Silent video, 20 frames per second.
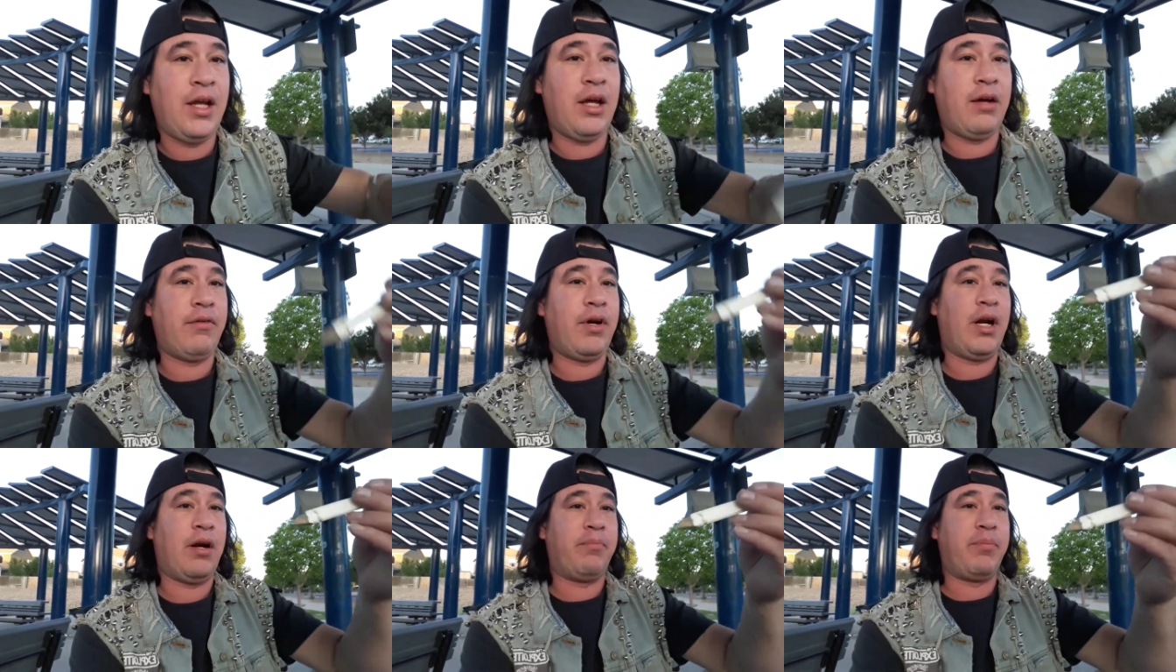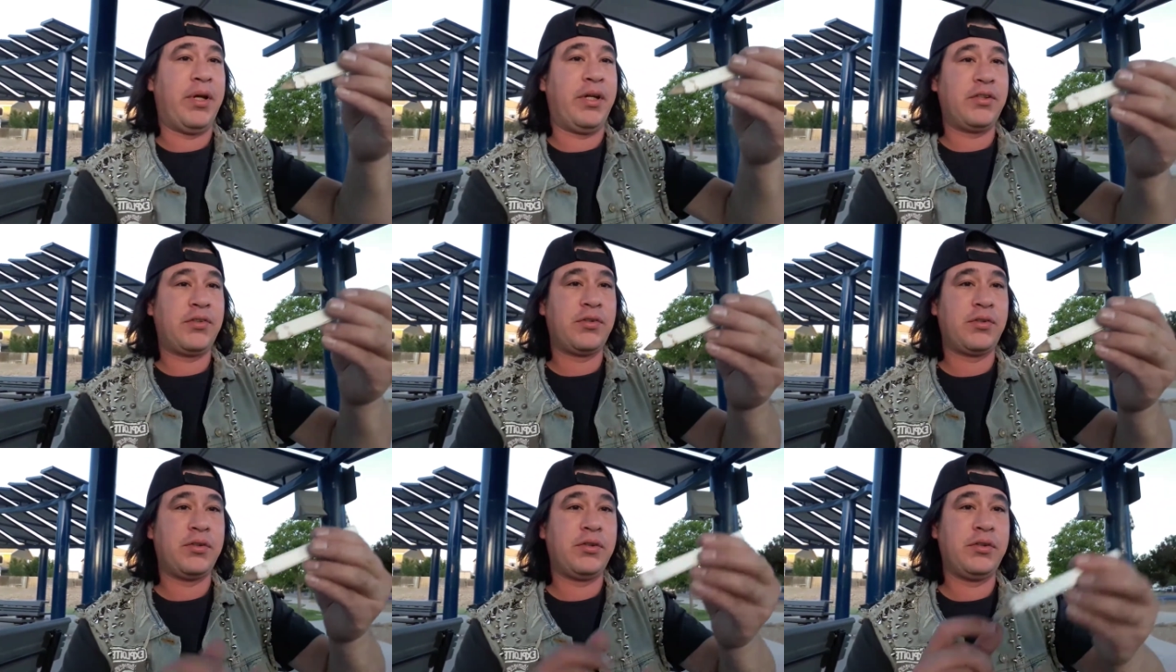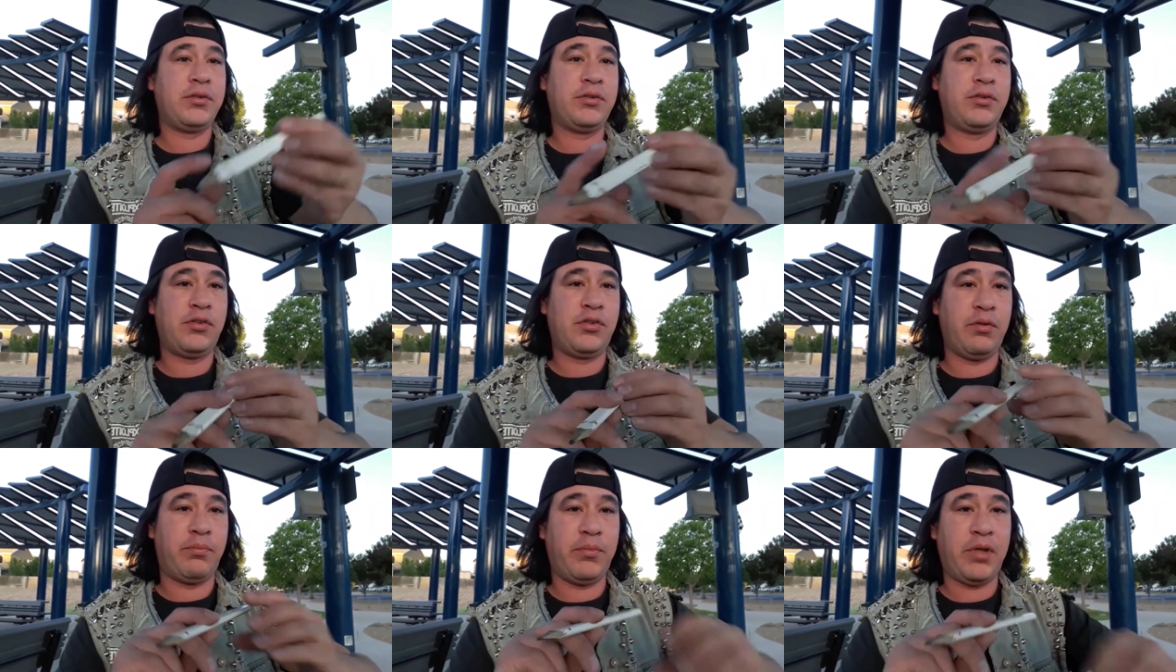We've got a pencil
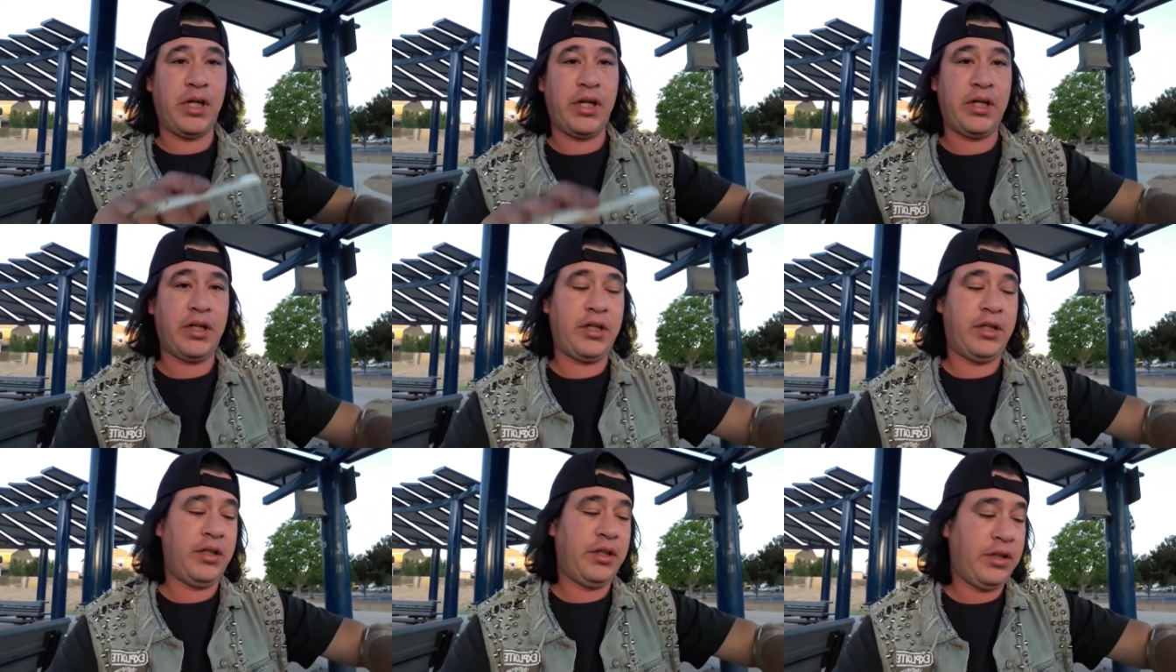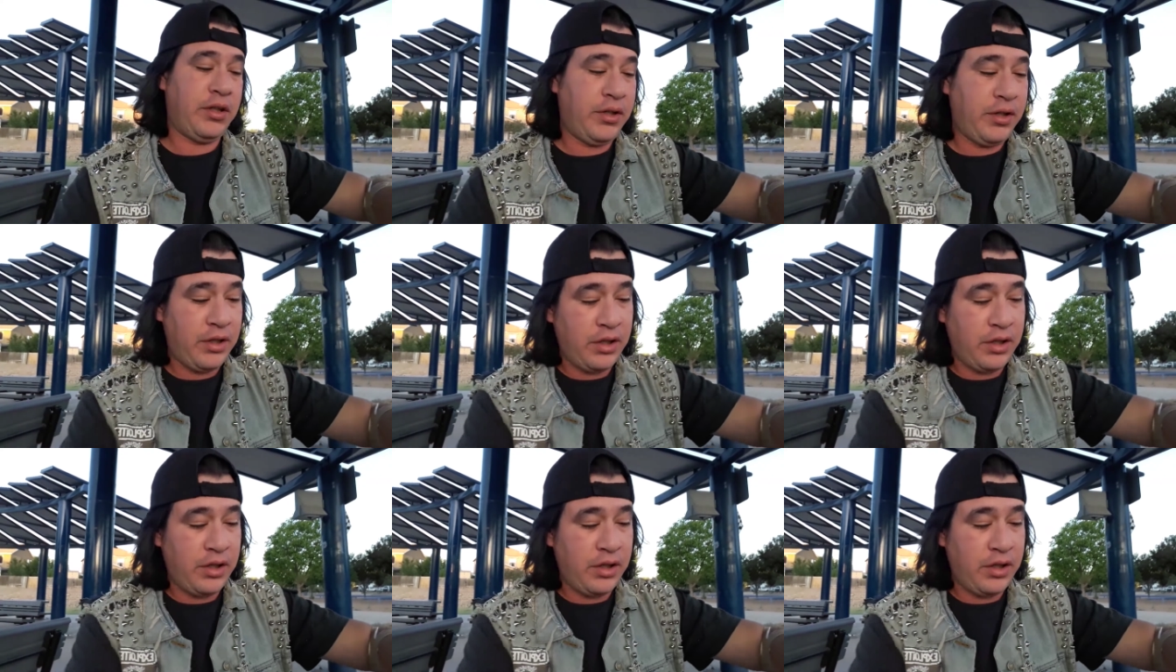to mark